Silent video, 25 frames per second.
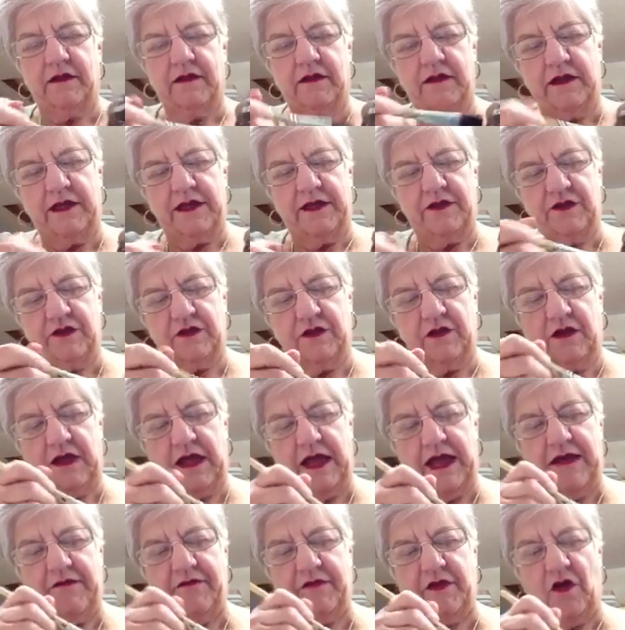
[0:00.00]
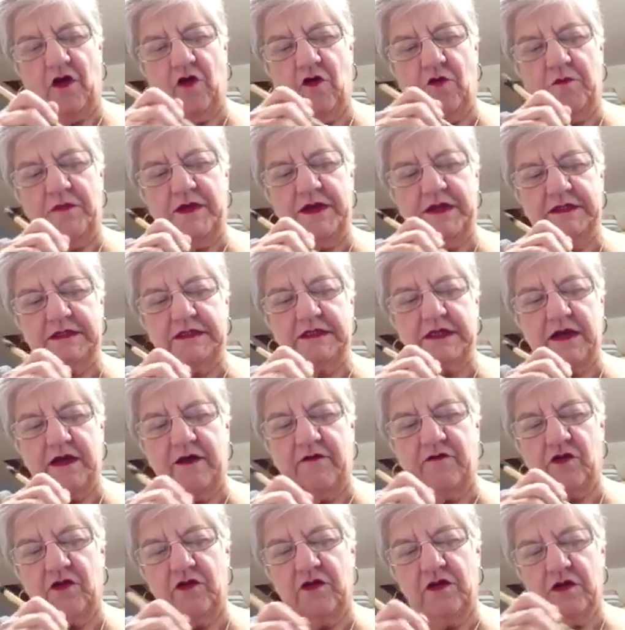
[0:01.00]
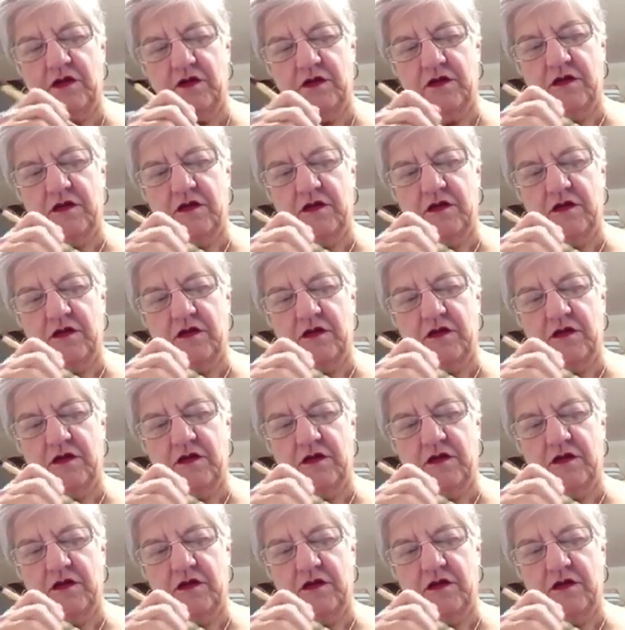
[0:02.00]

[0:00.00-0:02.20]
until I have the whole piece covered.